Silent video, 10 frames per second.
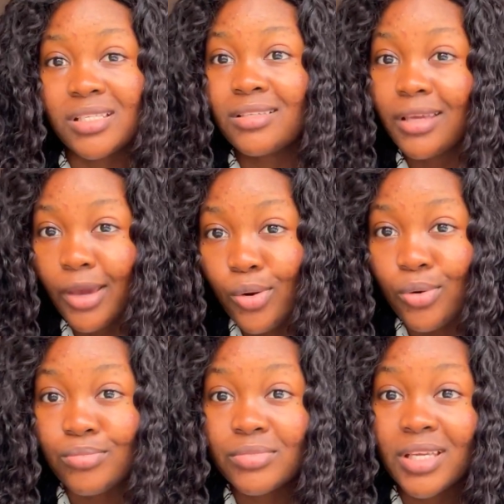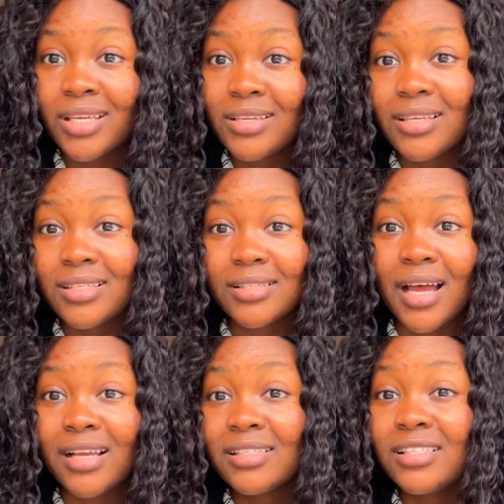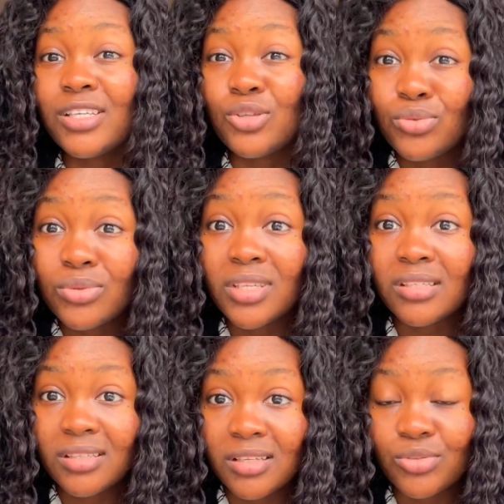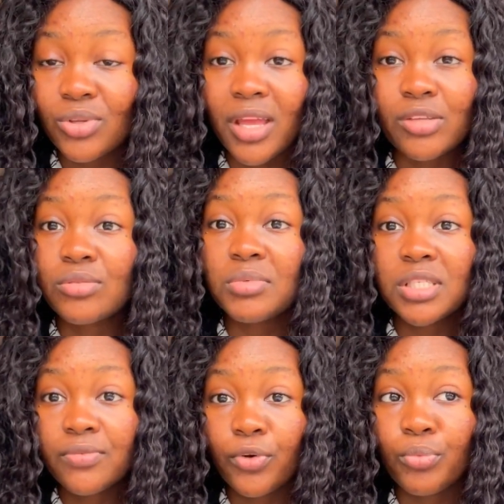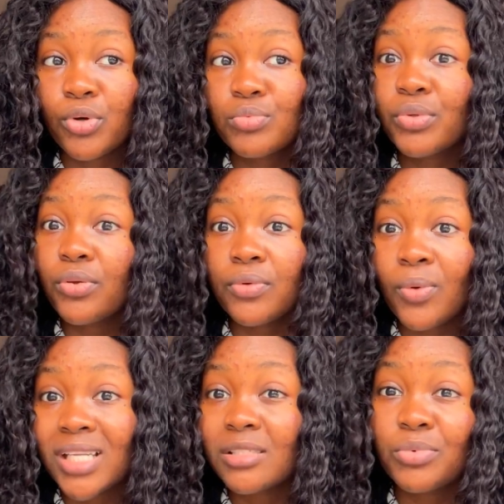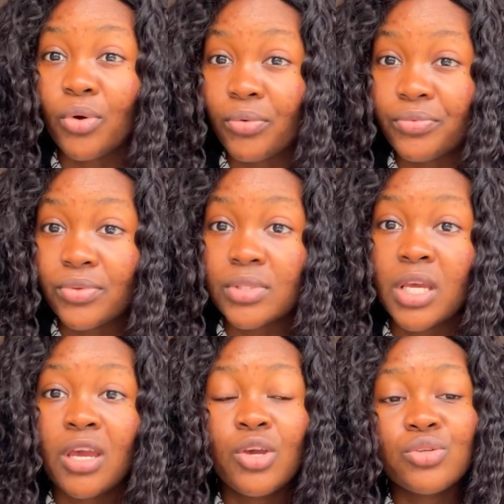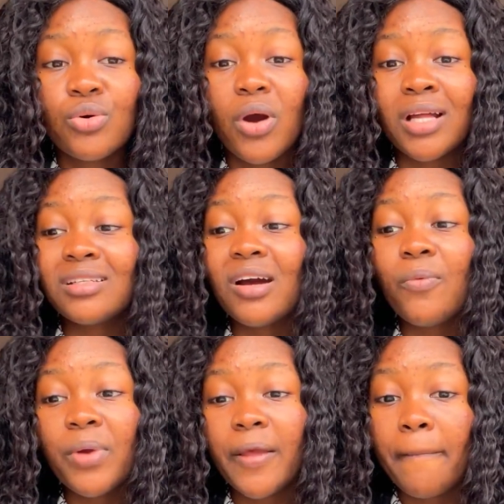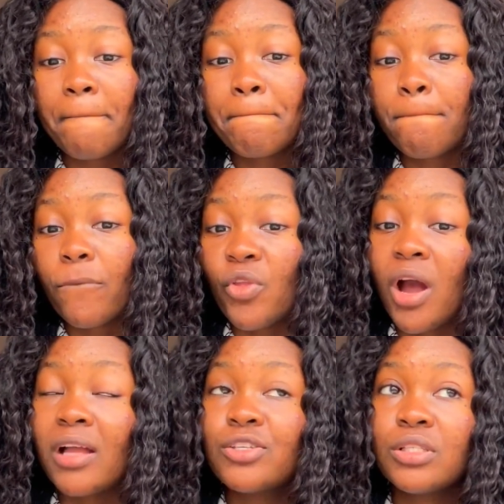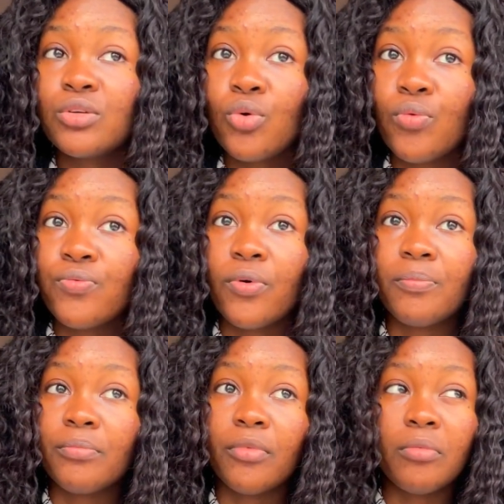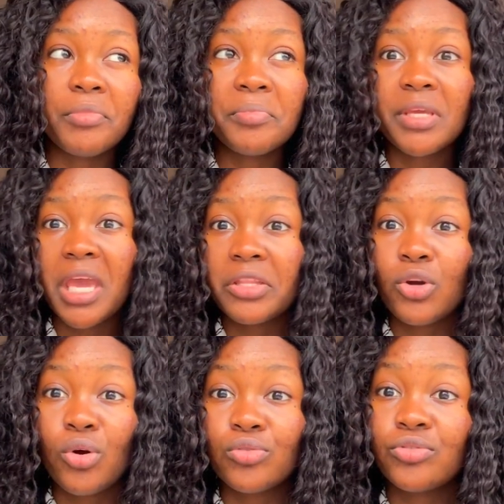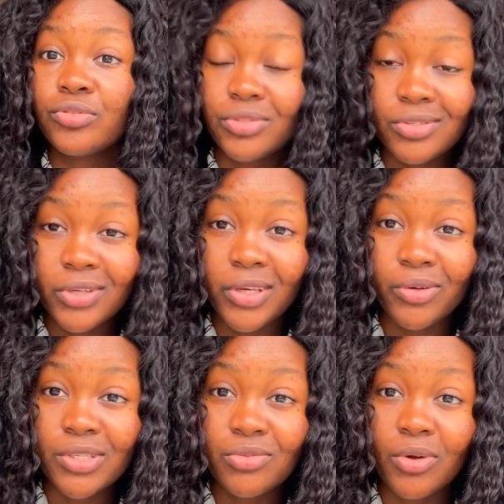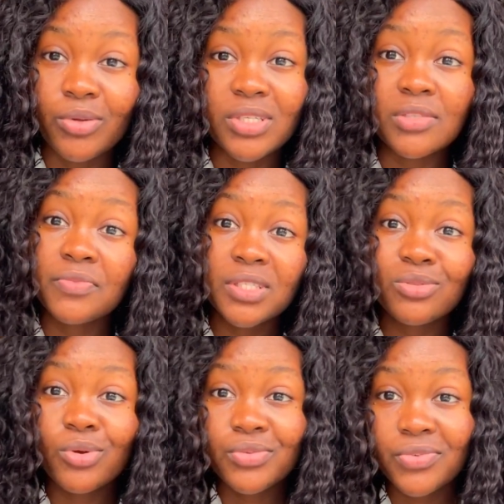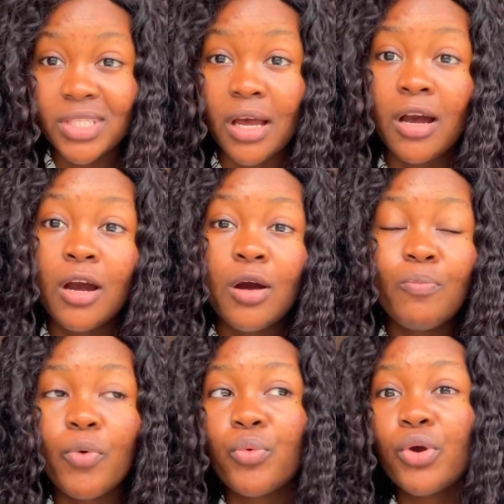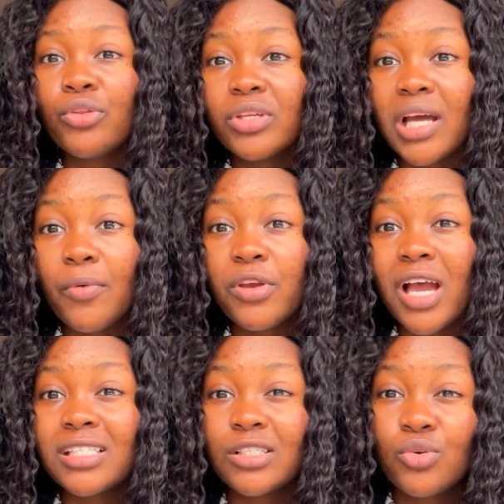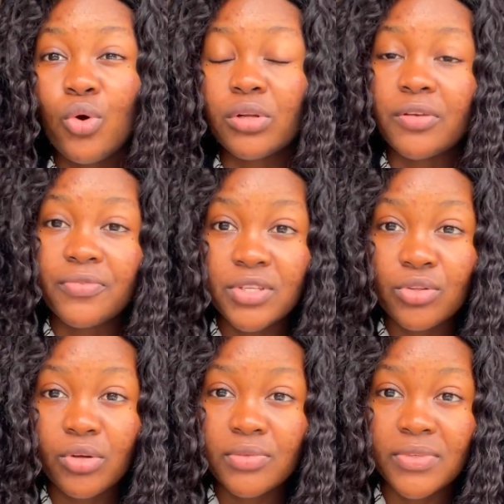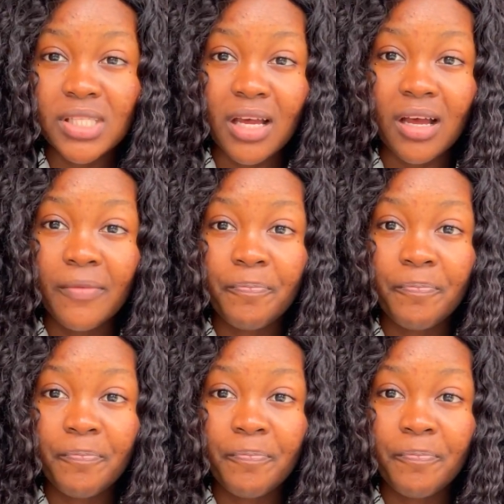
care homes, agencies that are actually into these things, so that it will be easy for you, because both of you will actually be confused. So another way you can actually go from maybe any country to the UK on this route is visitors visa. But we all know that when you actually go on the visitors visa,